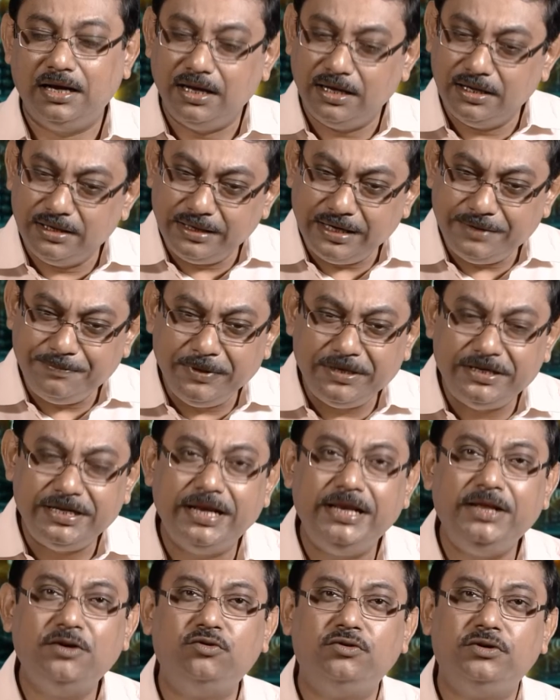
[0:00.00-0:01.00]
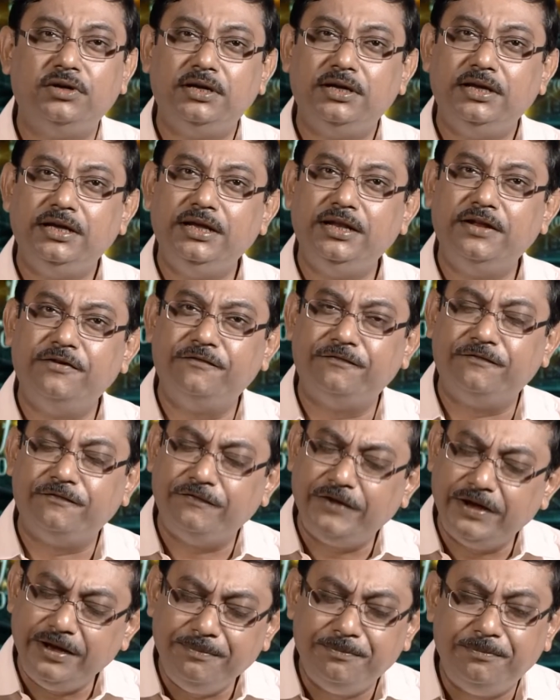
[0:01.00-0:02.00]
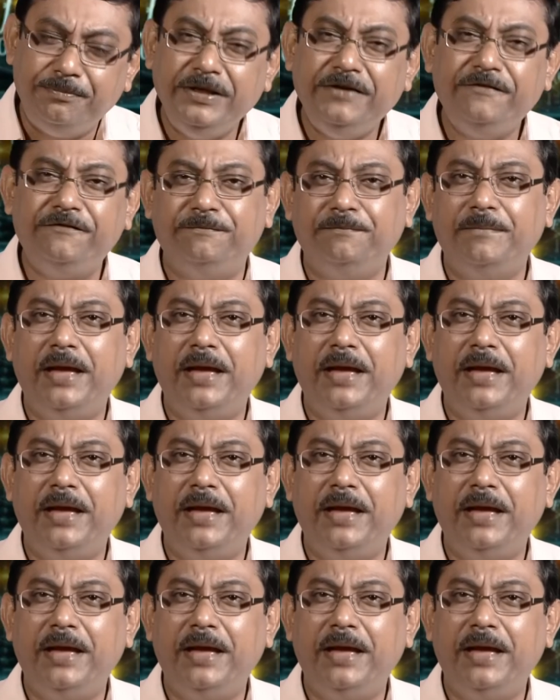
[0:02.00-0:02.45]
Let me tell you in a very brief